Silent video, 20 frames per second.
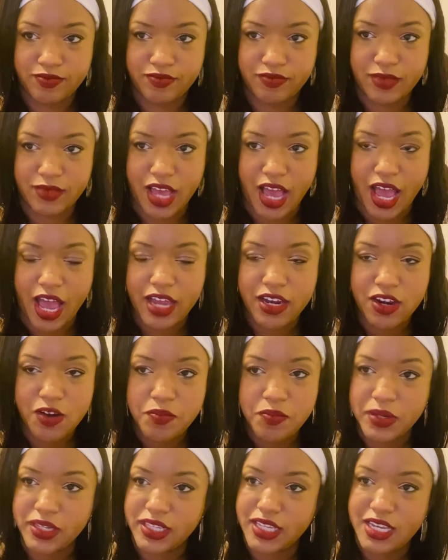I don't
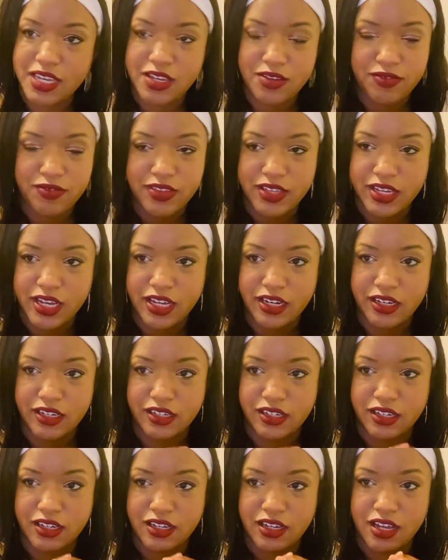believe that
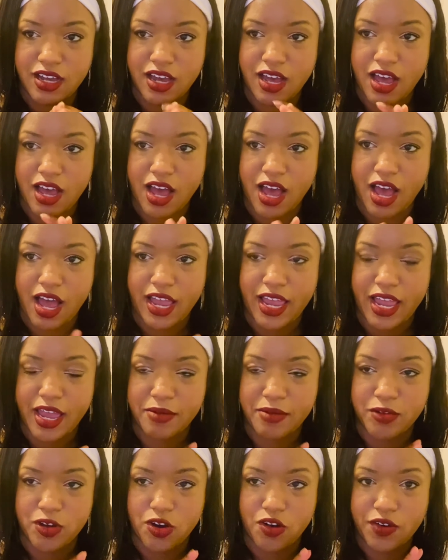I
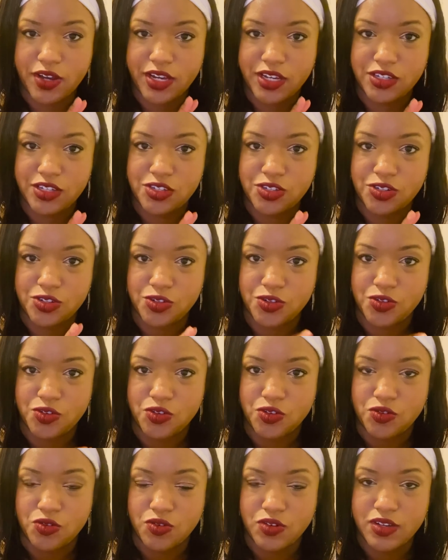am going
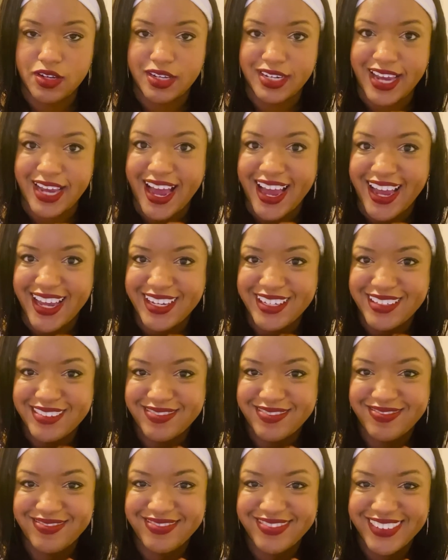to die.
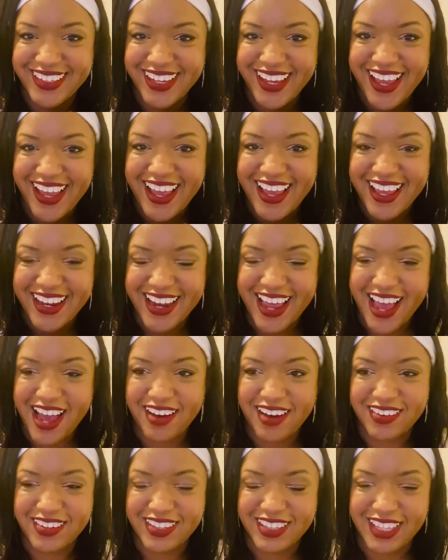
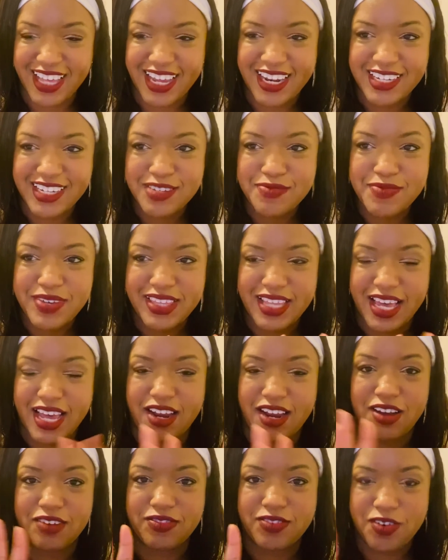Now, that doesn't mean that,
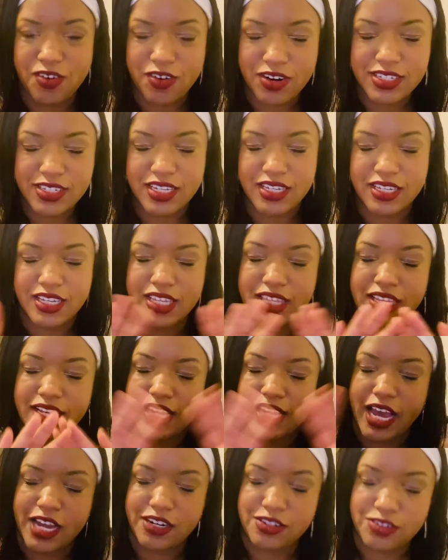of course, in the natural